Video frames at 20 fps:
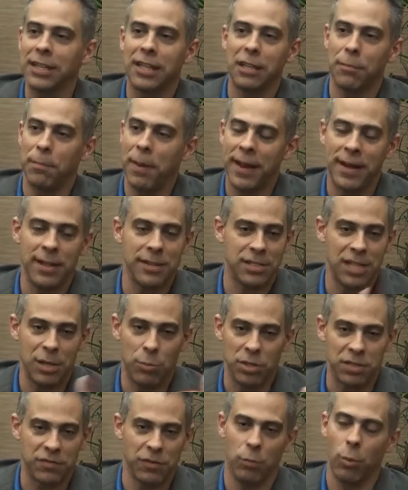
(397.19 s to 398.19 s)
the dependency
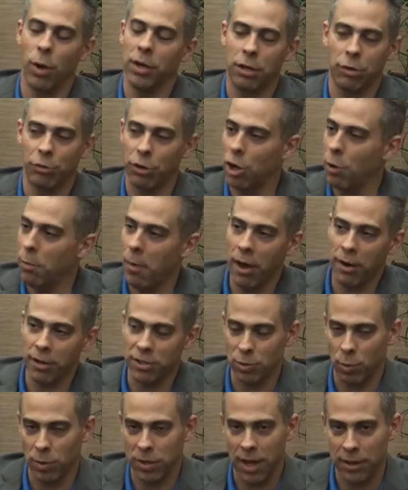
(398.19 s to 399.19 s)
was from one Creo model
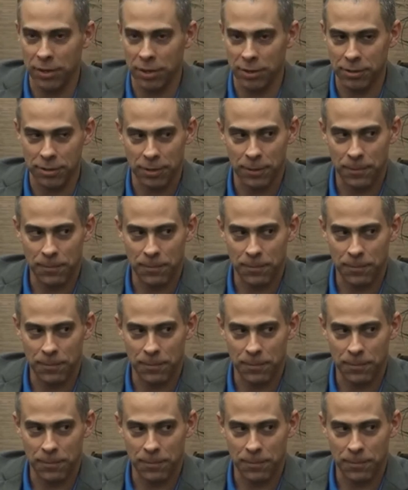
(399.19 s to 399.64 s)
to another.